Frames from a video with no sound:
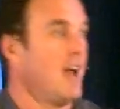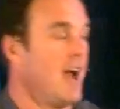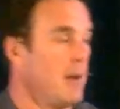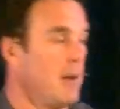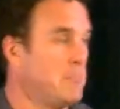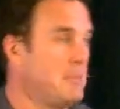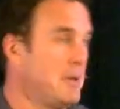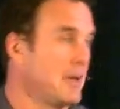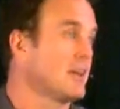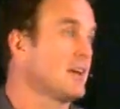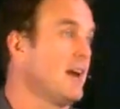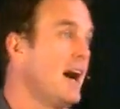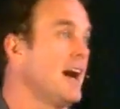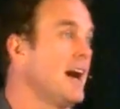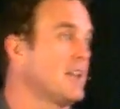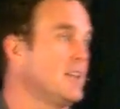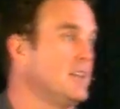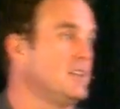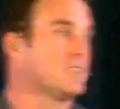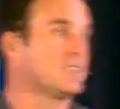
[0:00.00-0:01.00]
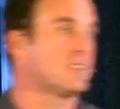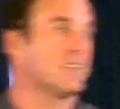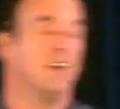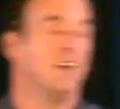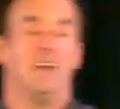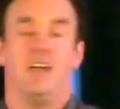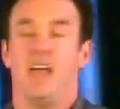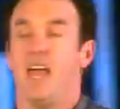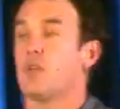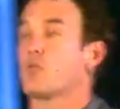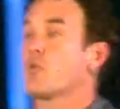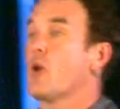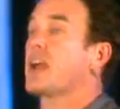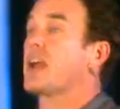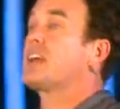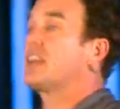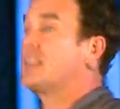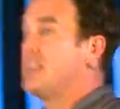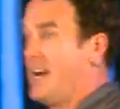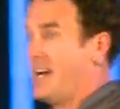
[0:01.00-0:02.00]
how big God is and
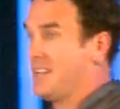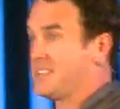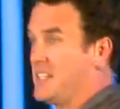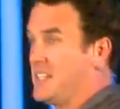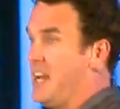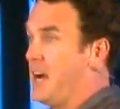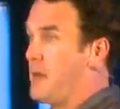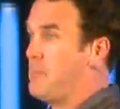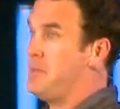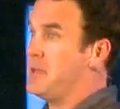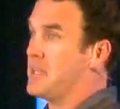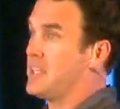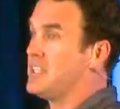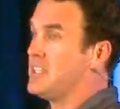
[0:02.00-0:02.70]
recognizing how big.